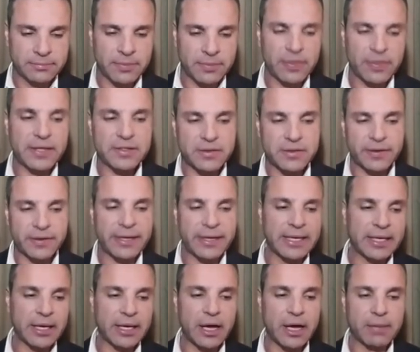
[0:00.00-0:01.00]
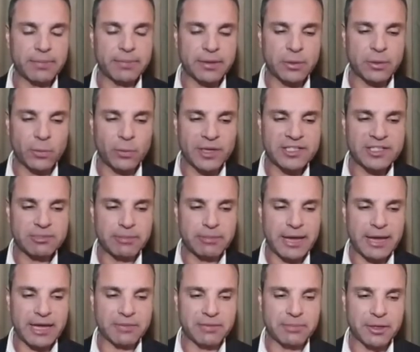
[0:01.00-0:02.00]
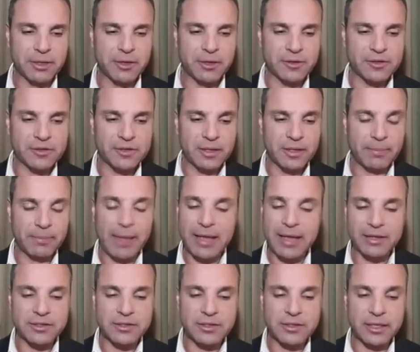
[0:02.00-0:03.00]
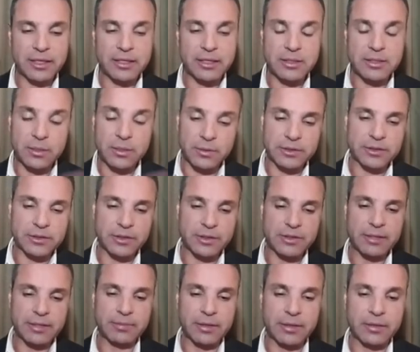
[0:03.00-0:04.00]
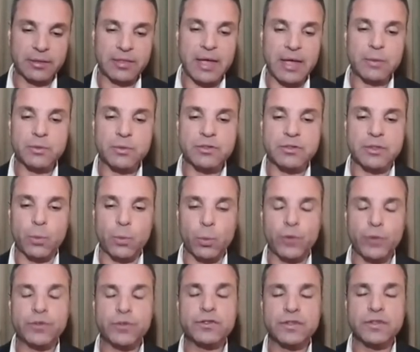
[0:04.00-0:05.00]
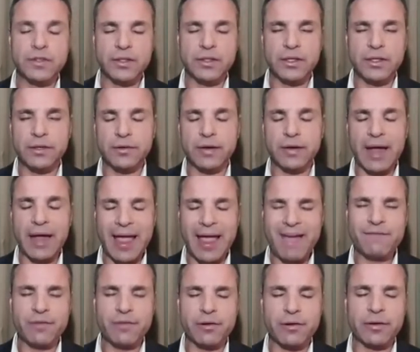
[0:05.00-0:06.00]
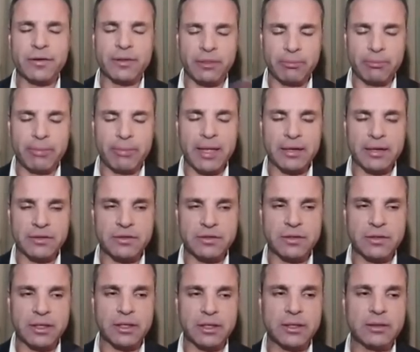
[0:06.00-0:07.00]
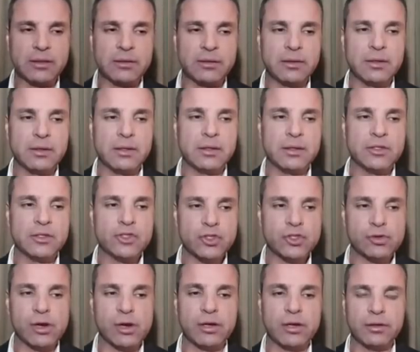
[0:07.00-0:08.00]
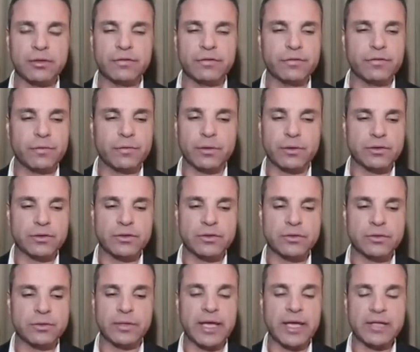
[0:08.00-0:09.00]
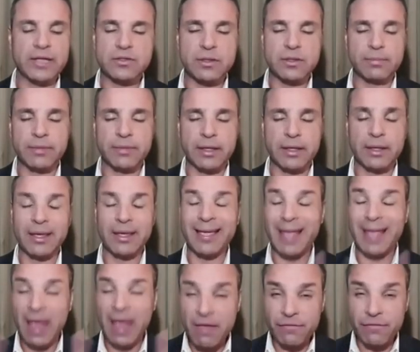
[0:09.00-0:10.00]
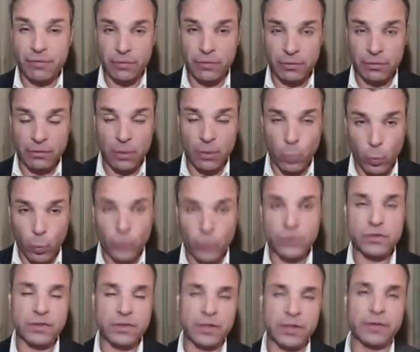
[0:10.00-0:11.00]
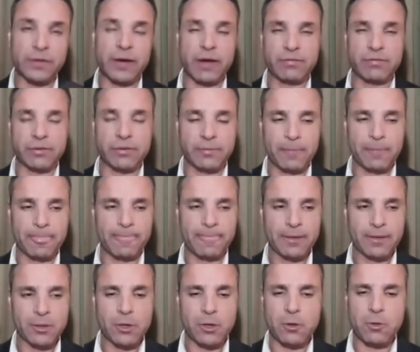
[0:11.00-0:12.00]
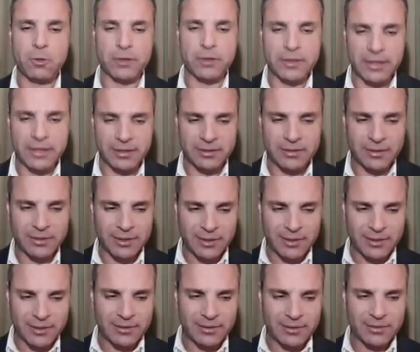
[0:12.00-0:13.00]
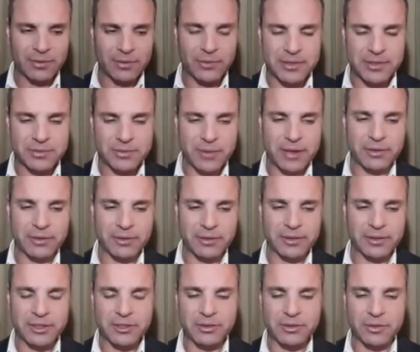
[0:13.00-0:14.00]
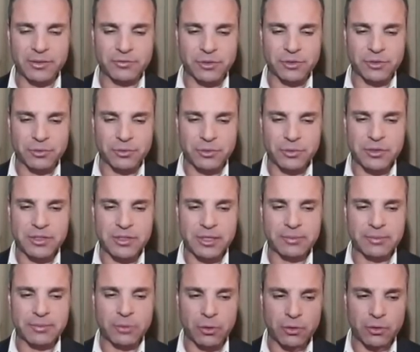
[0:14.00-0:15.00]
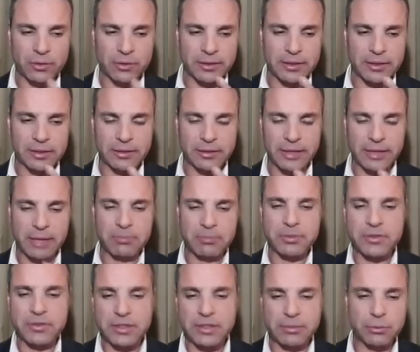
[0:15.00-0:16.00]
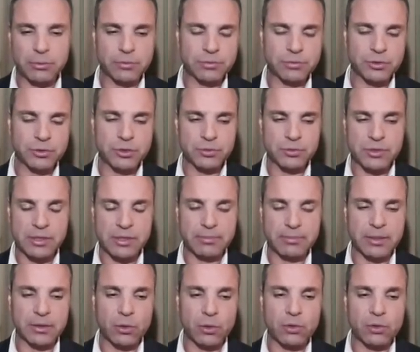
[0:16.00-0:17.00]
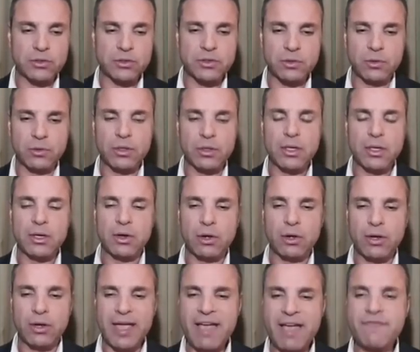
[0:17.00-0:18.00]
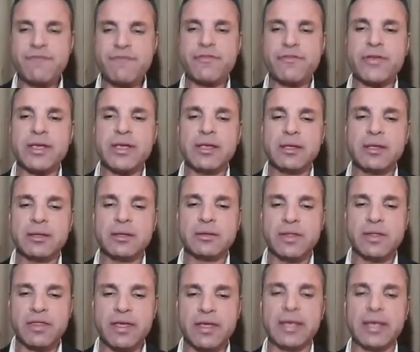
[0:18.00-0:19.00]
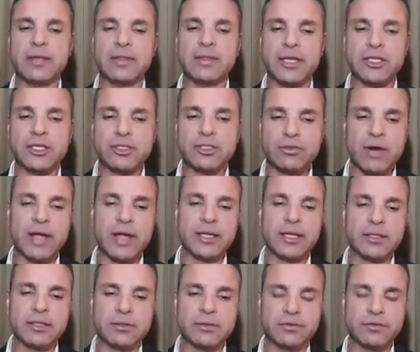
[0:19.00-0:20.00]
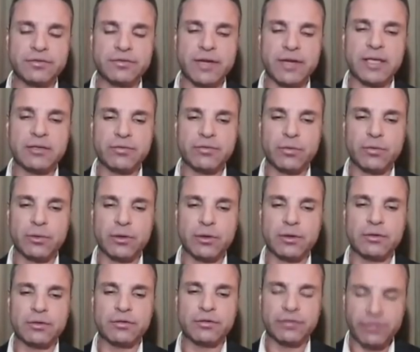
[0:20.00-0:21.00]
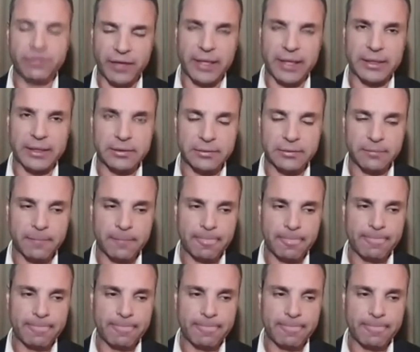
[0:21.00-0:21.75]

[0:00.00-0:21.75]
Things are heating up in the West Bank because the Palestinians, I want to tell you something, that was the worst year ever in the Palestinian struggle to get something. Ever. The worst year ever. Not only that there is recognition of Jerusalem, not only that the embassy moved to Jerusalem, but also everything they tried to fight for failed.